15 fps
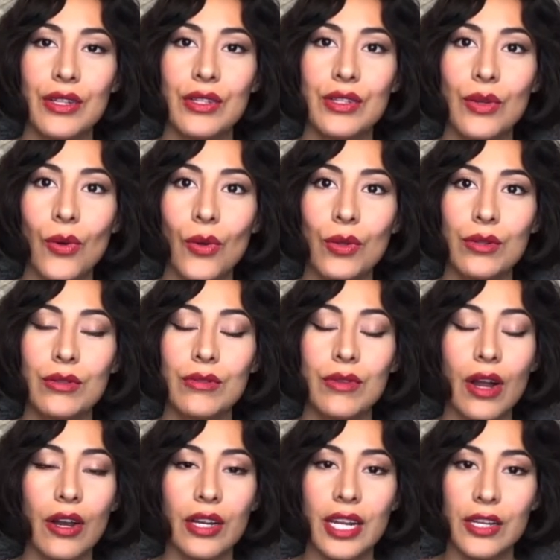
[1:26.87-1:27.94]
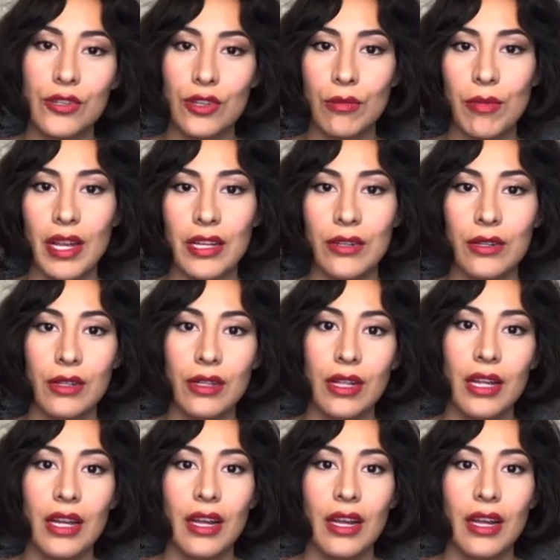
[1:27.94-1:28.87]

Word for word: told, Archangel Michael,